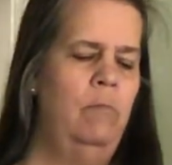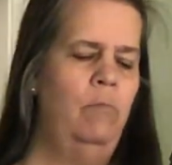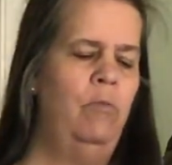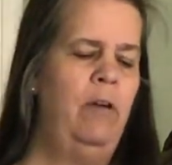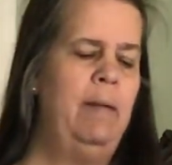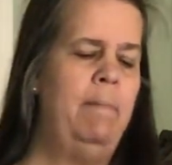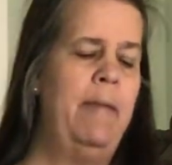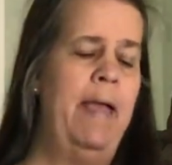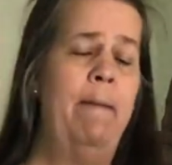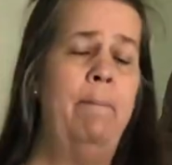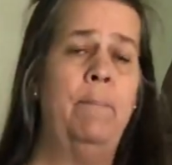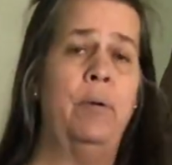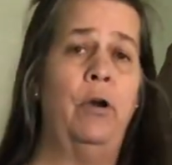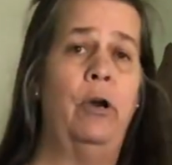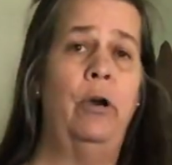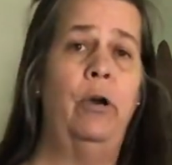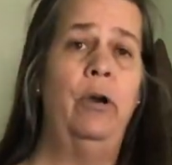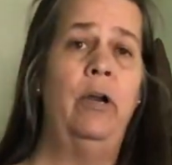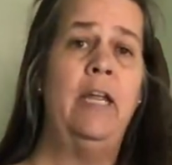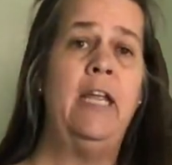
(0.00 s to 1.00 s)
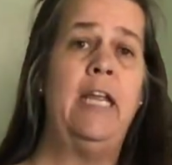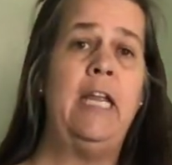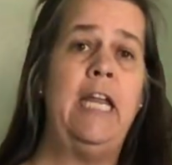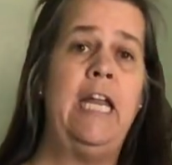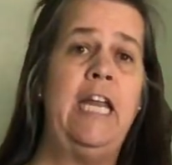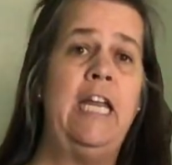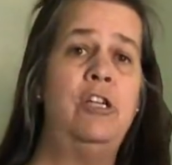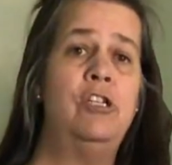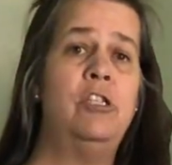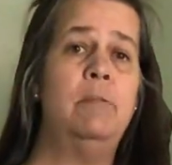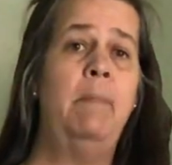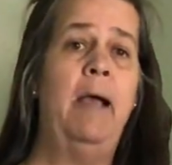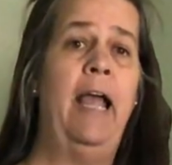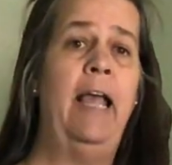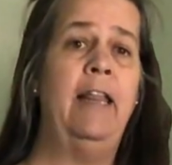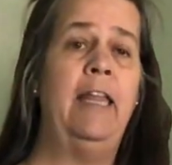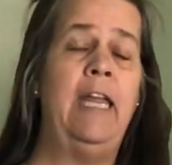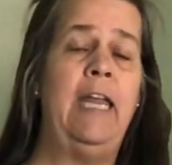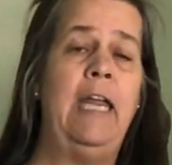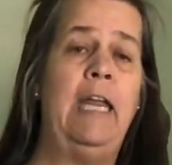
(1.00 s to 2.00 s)
Remember, each
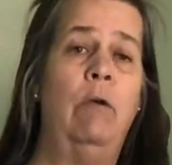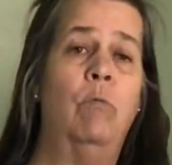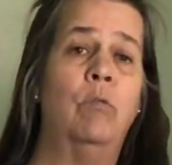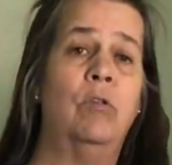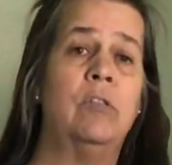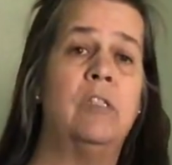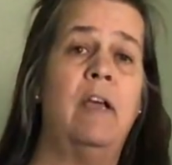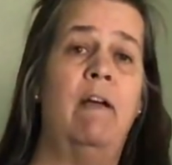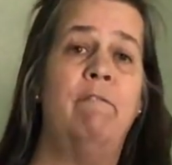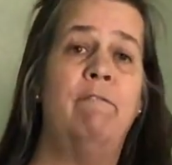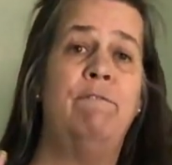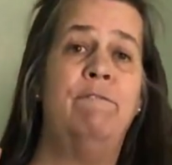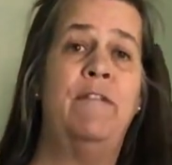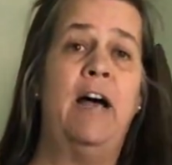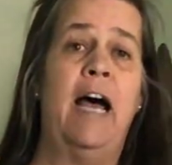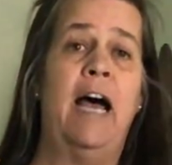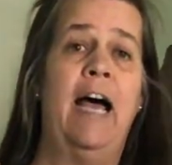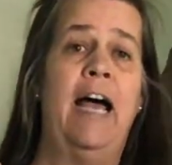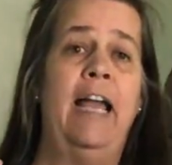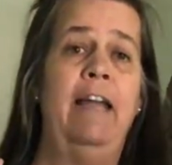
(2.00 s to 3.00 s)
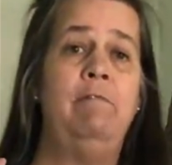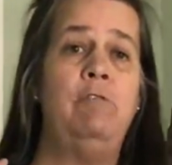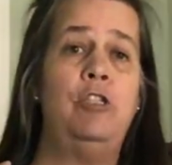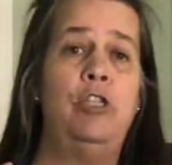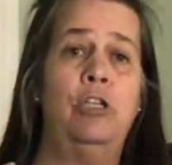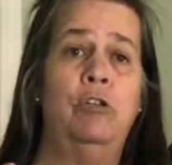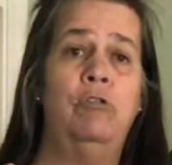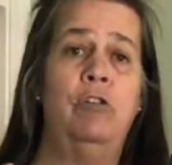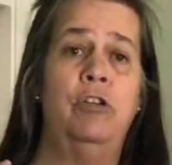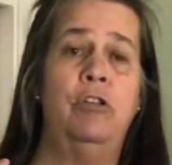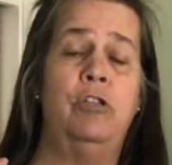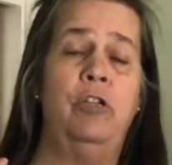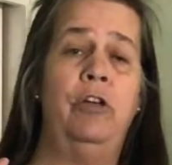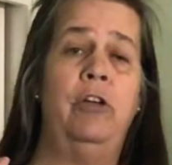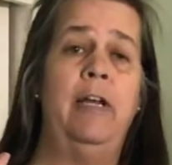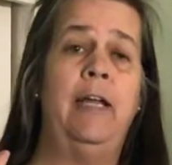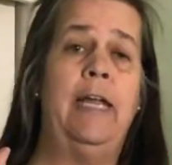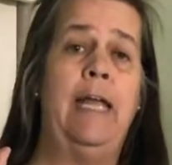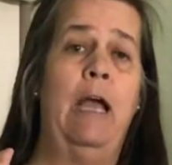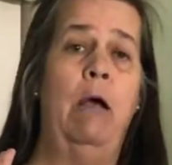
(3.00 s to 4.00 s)
smiley equals 5 children, so you're
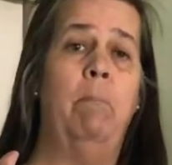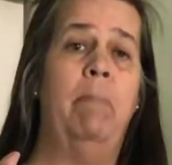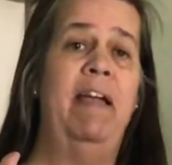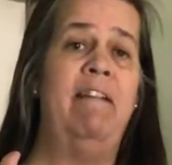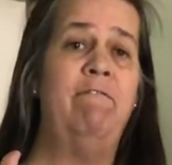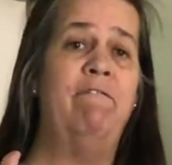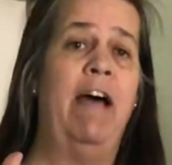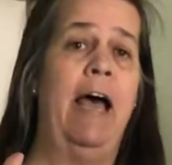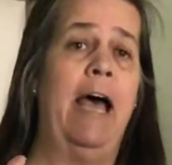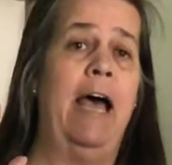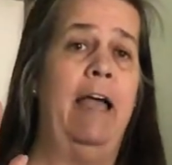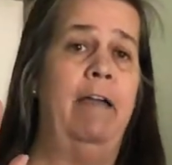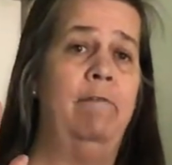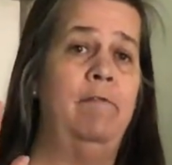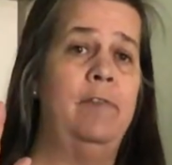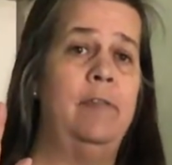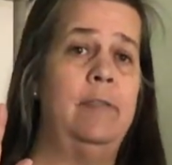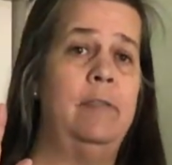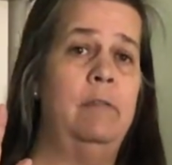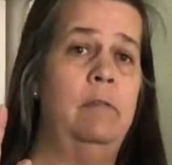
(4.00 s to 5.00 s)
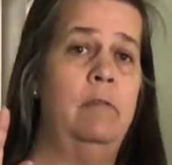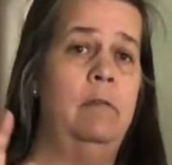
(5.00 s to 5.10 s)
going to count by 5s.